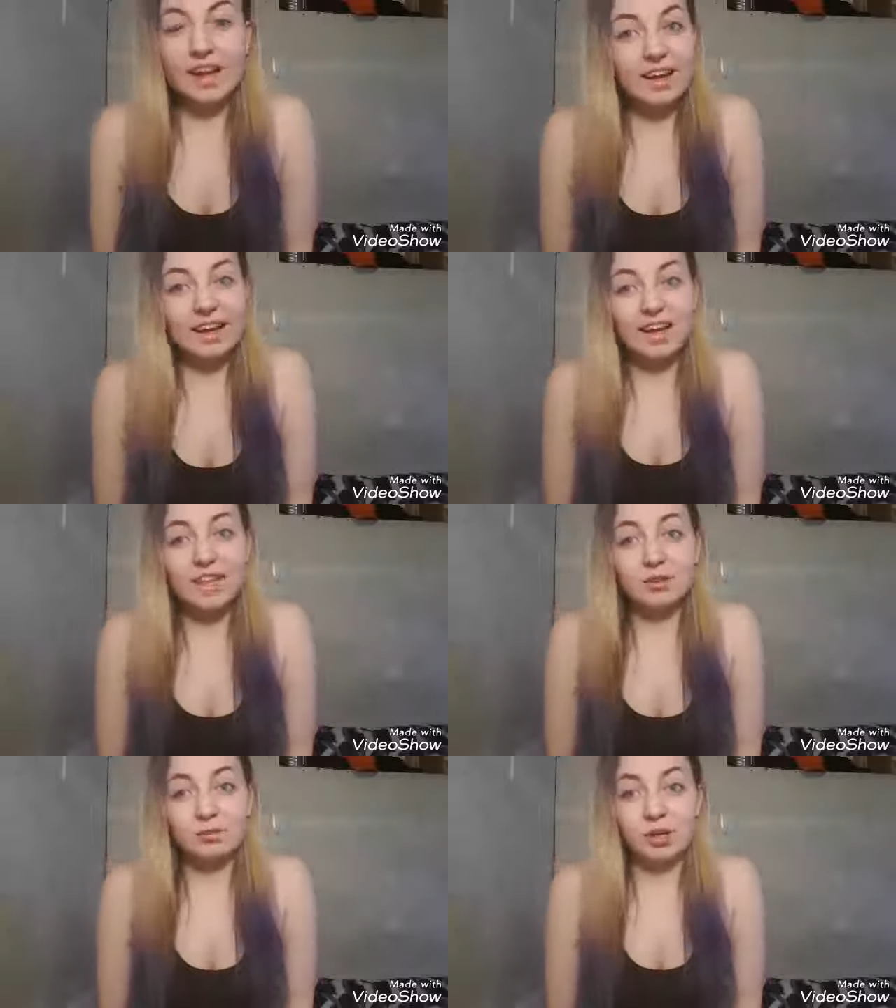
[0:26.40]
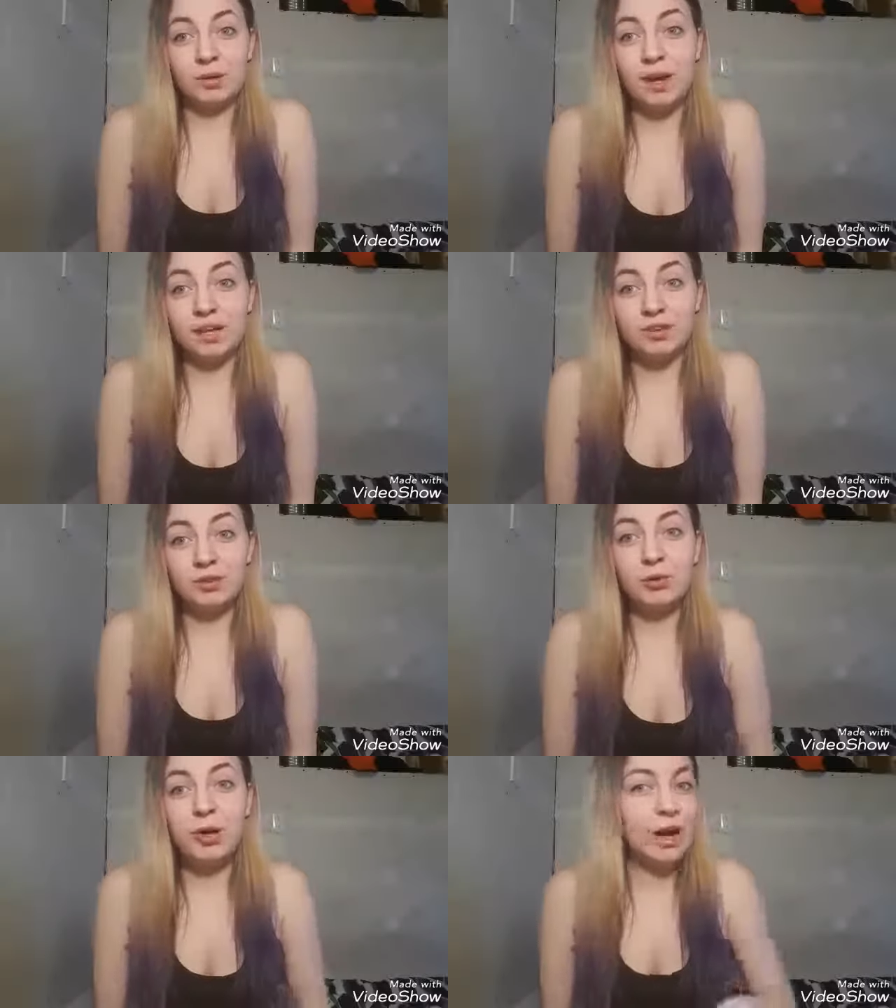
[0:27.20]
Hi guys, welcome back
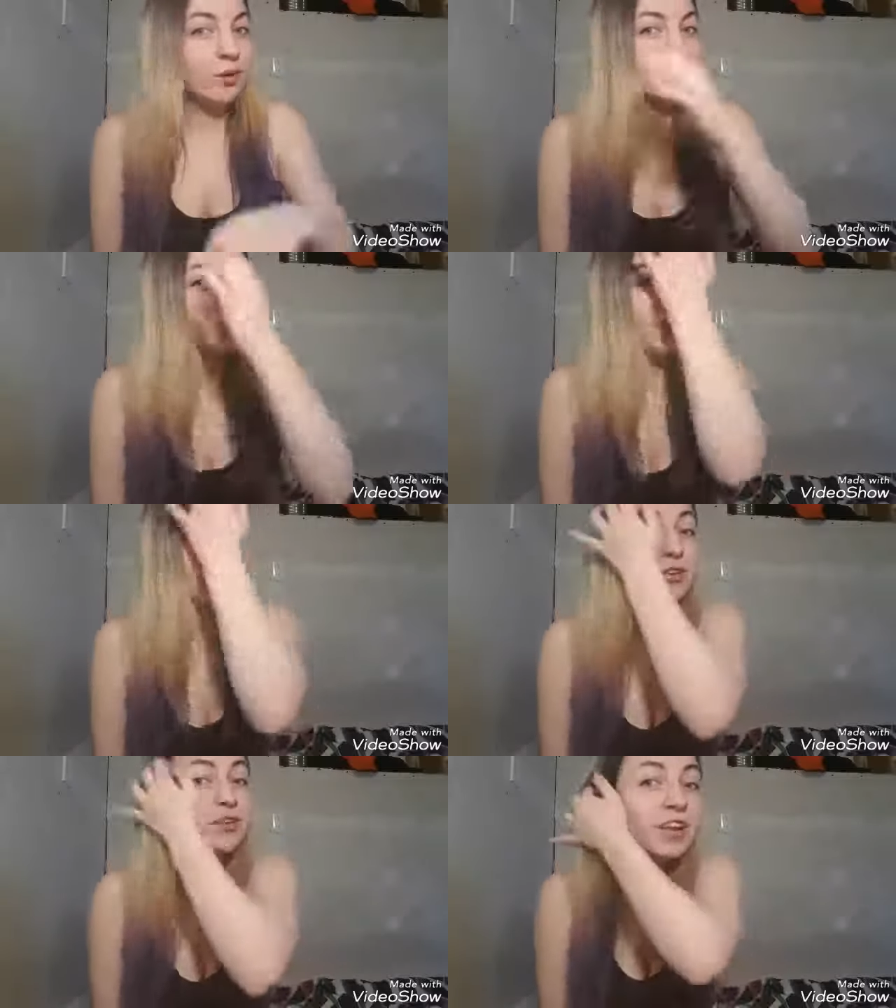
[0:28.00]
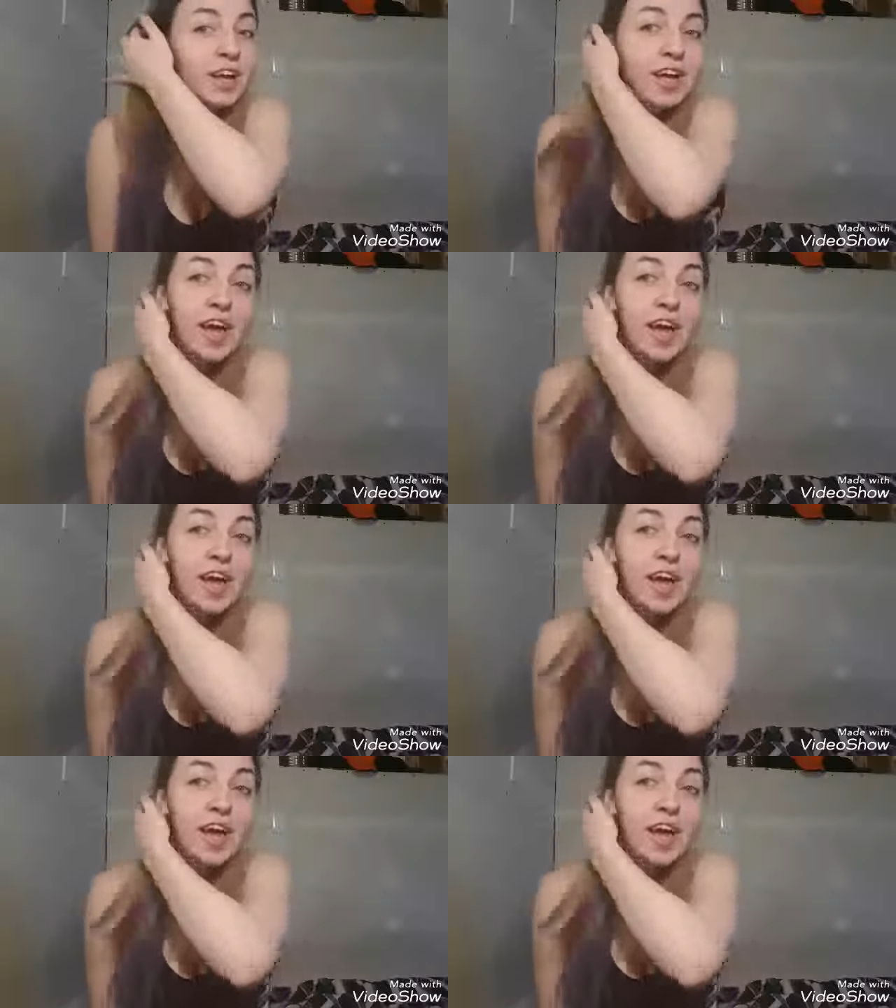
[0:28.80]
to our channel,